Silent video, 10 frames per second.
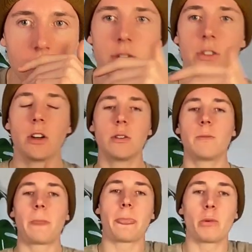So
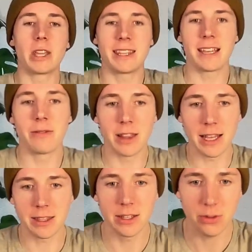we can think of it
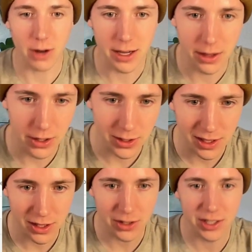like this, right? There's
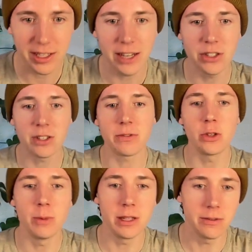stages of
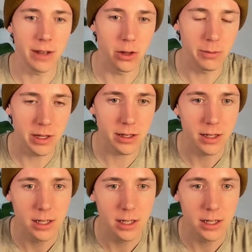human development.